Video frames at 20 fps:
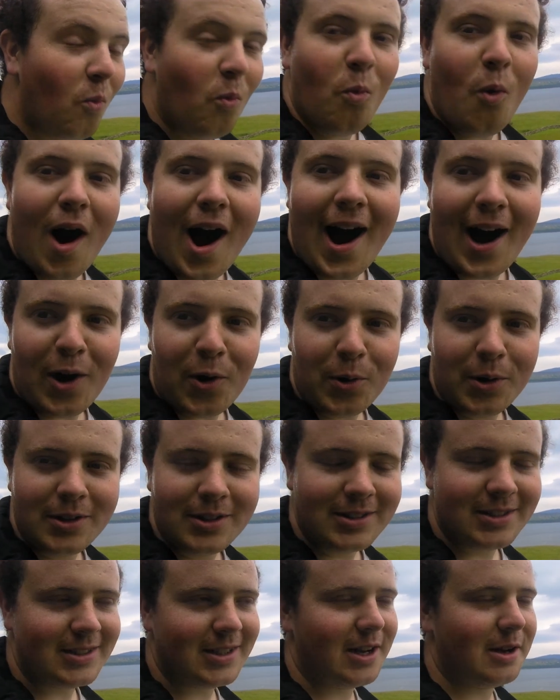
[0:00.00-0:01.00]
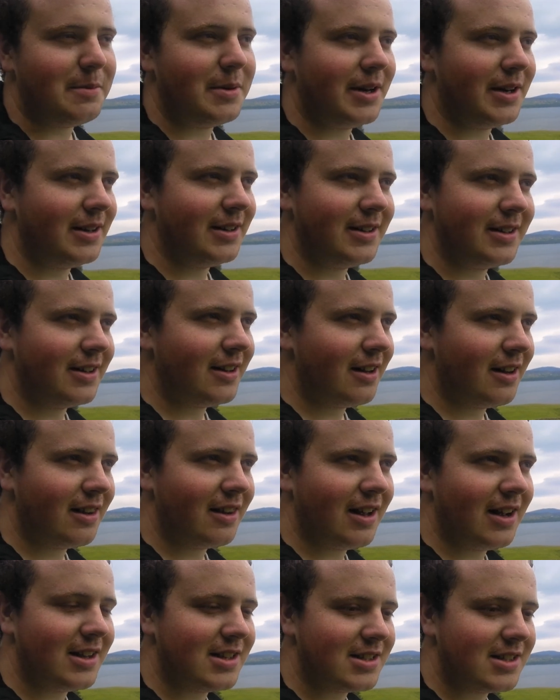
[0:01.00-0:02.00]
Wow. I mean,
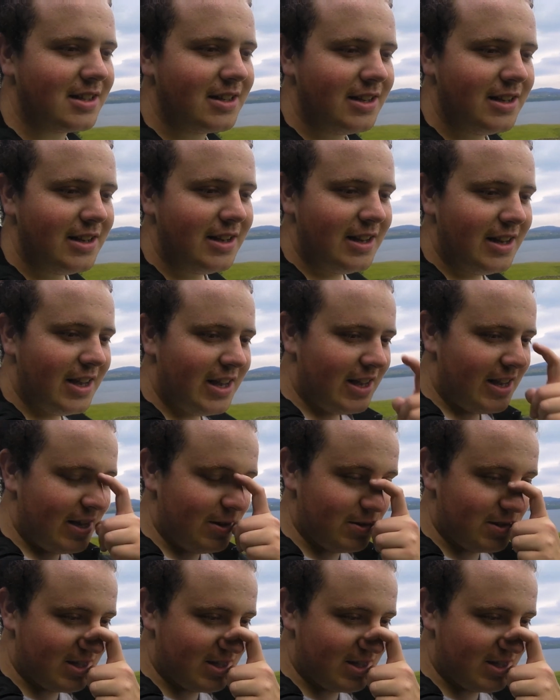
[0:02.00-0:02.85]
he